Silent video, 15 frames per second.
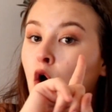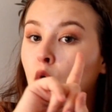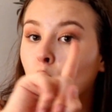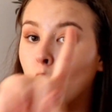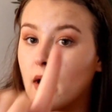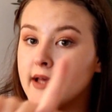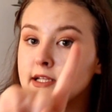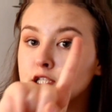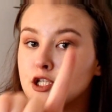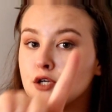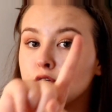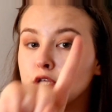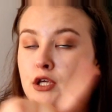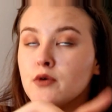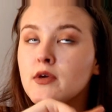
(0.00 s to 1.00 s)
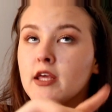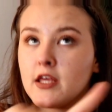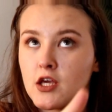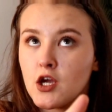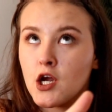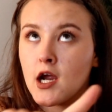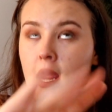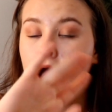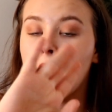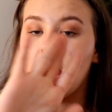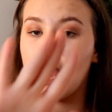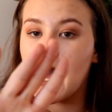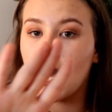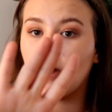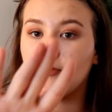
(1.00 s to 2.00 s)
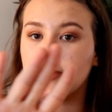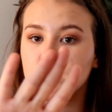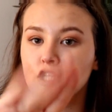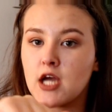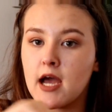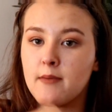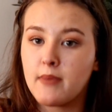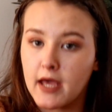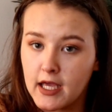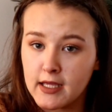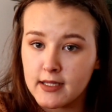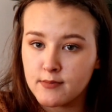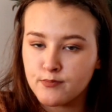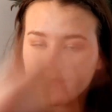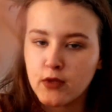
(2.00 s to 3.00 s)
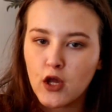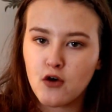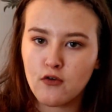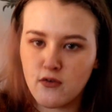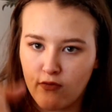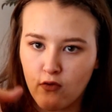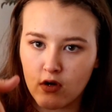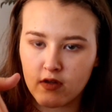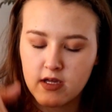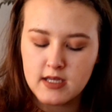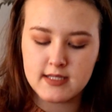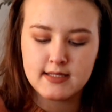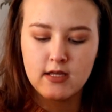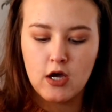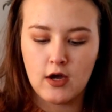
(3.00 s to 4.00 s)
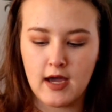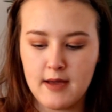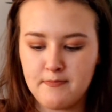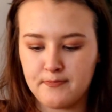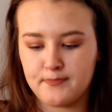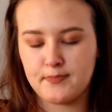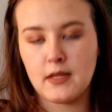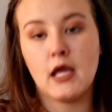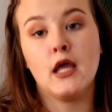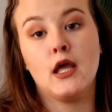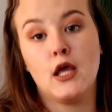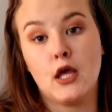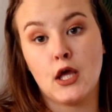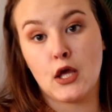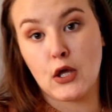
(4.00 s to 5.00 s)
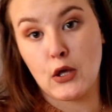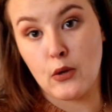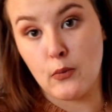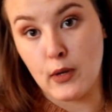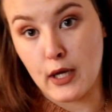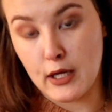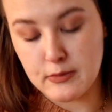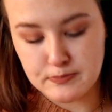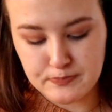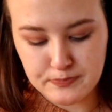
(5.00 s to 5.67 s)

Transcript: Wait till you hear how much I paid for this, okay? Here we go.